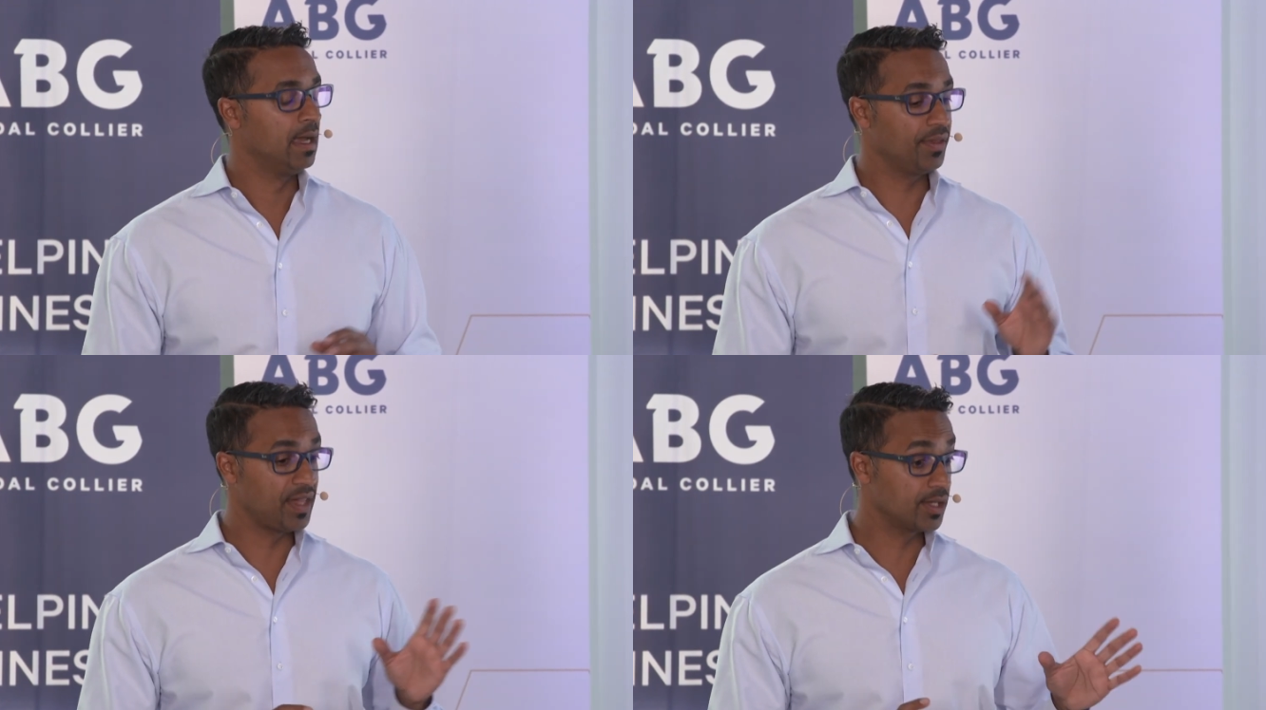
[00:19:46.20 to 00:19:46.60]

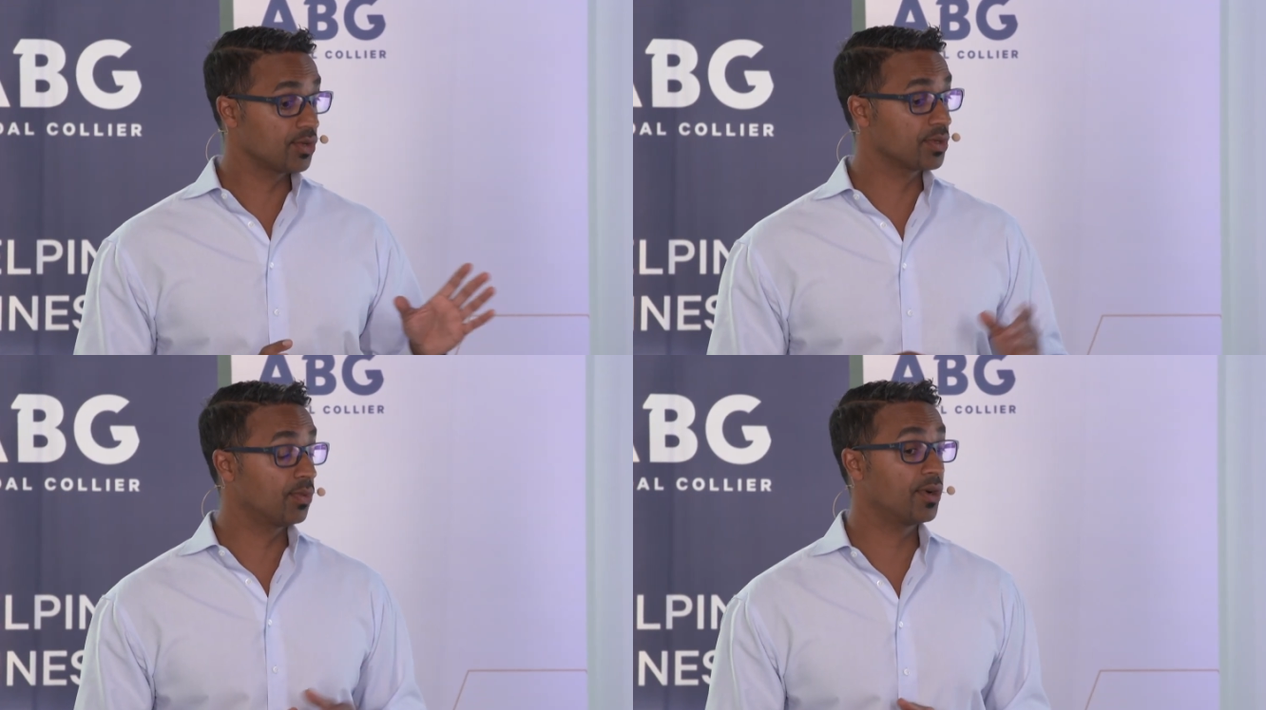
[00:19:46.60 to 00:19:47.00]
I think it's
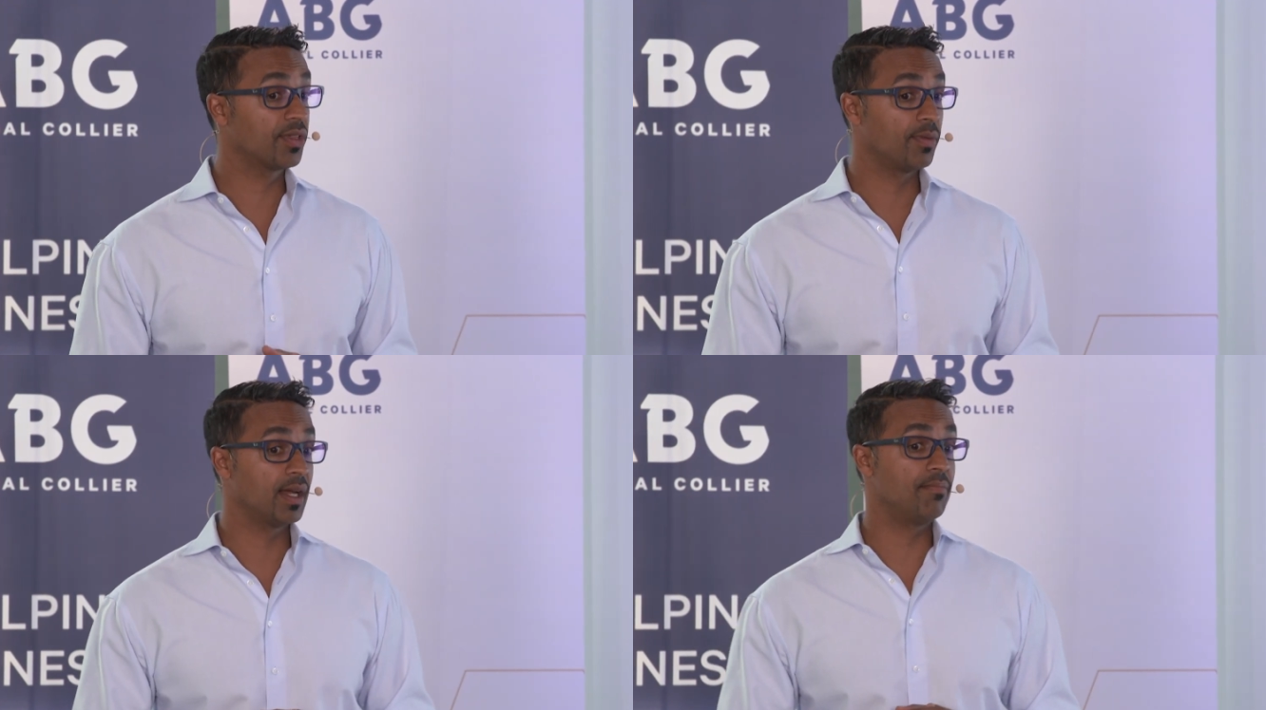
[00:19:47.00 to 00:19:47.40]
also
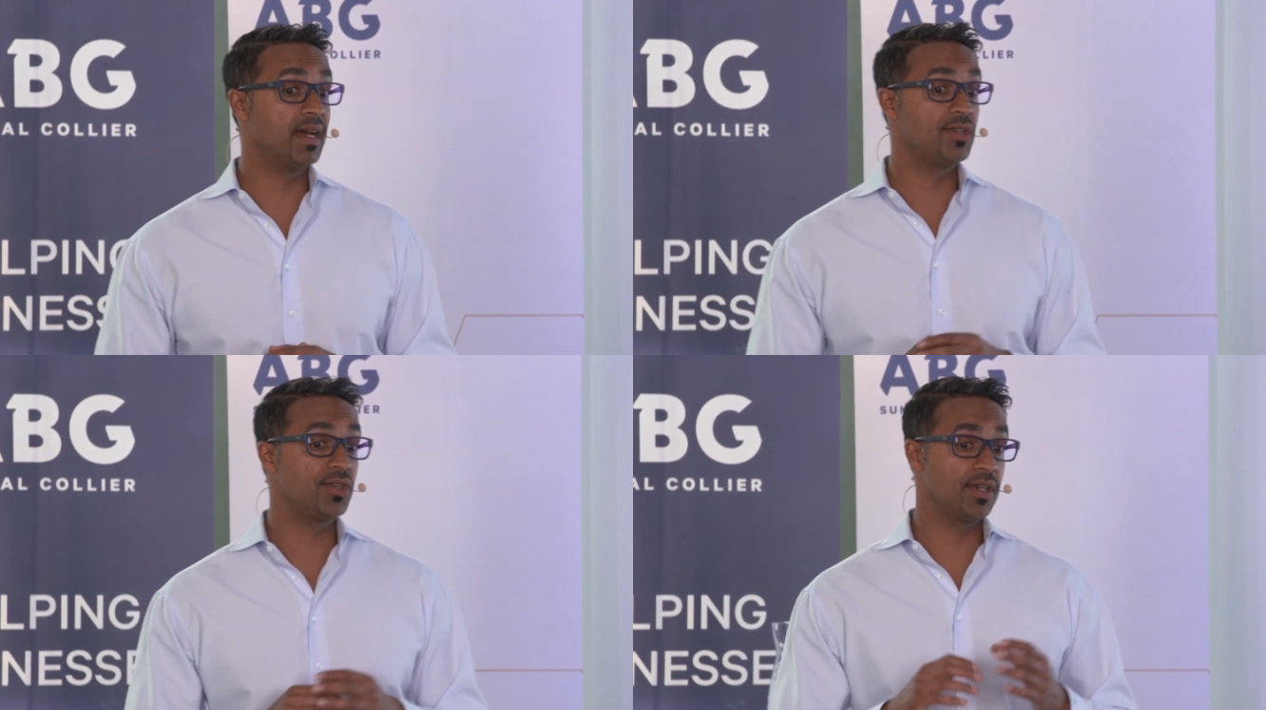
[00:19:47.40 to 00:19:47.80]
worthwhile
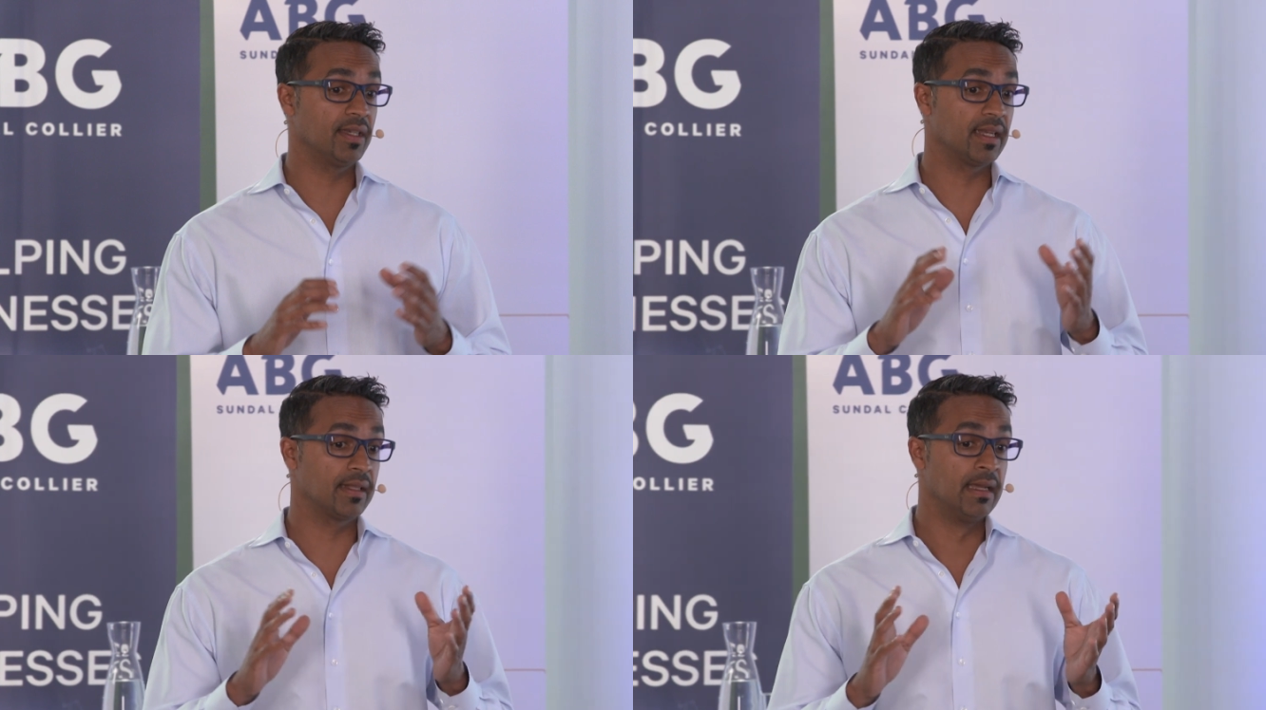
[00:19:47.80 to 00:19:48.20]

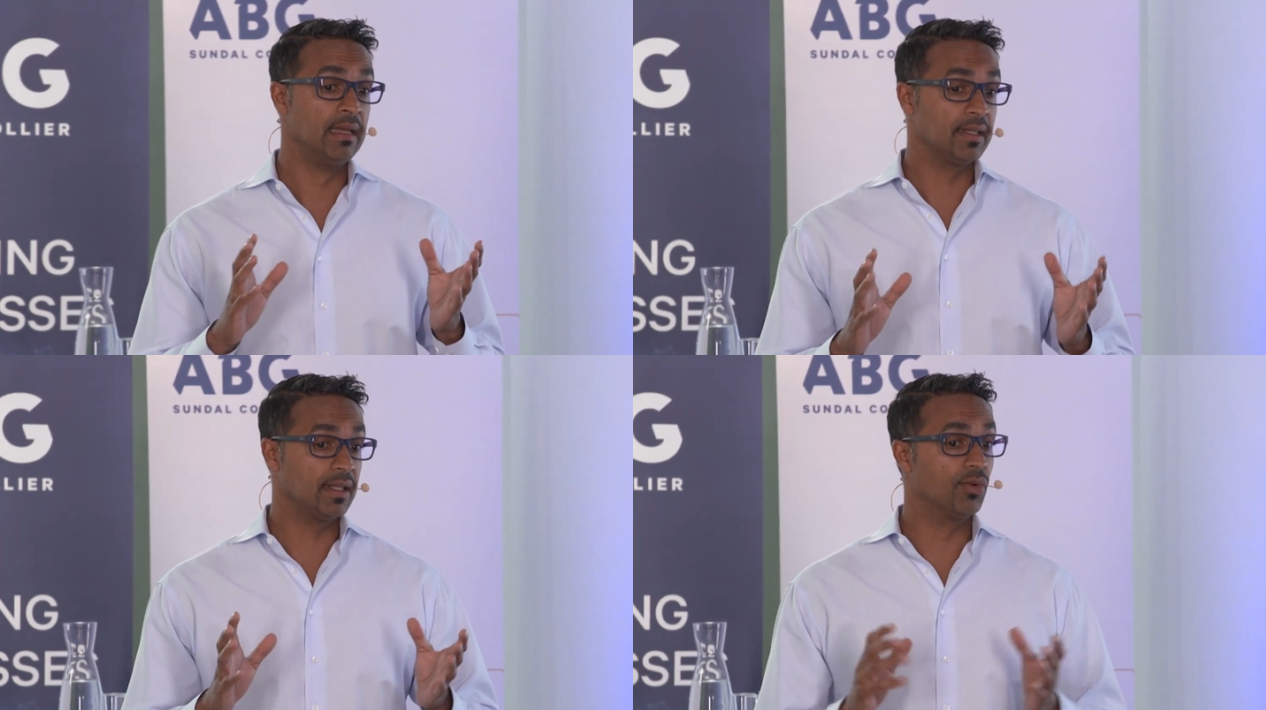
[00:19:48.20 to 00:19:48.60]
mentioning
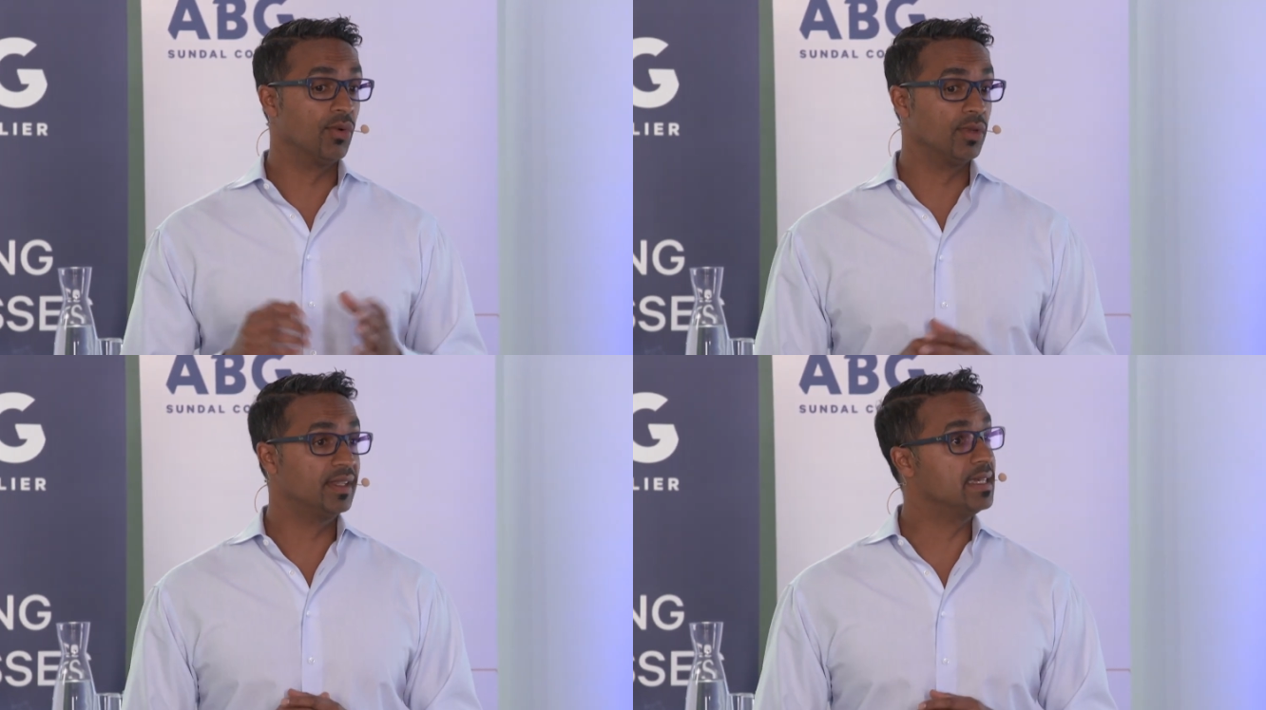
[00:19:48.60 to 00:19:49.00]
that
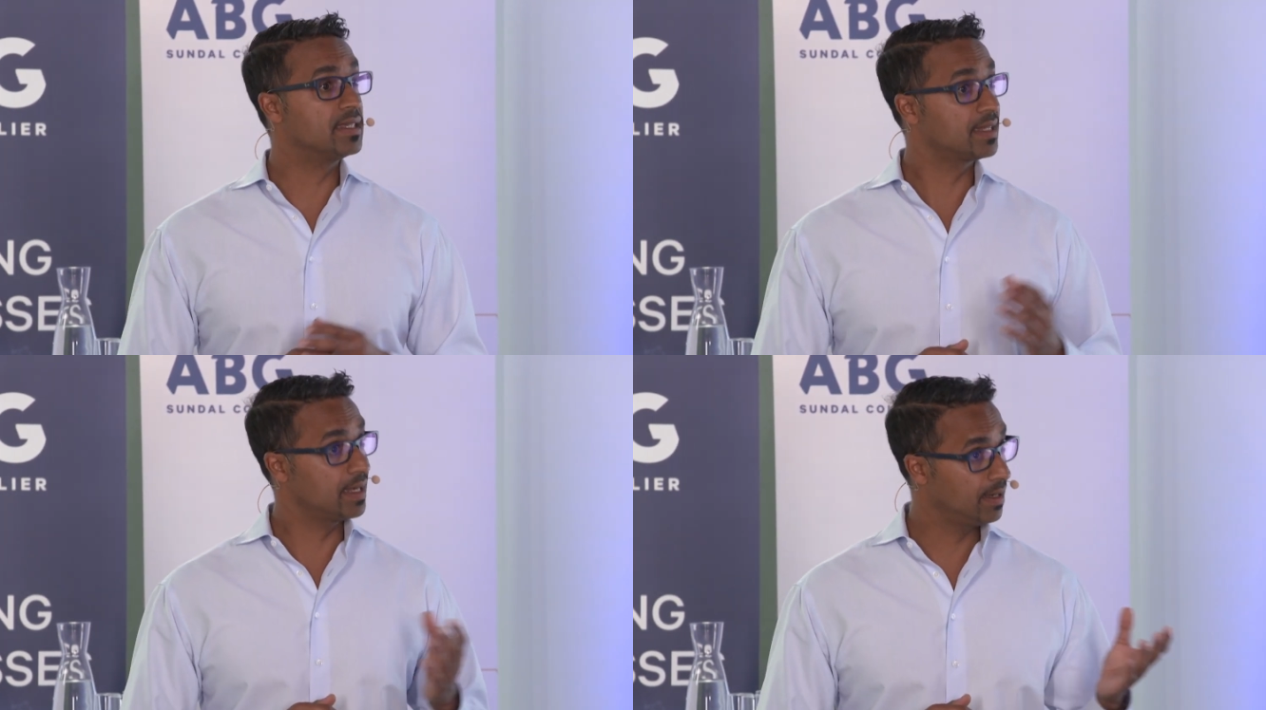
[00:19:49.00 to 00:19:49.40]
all these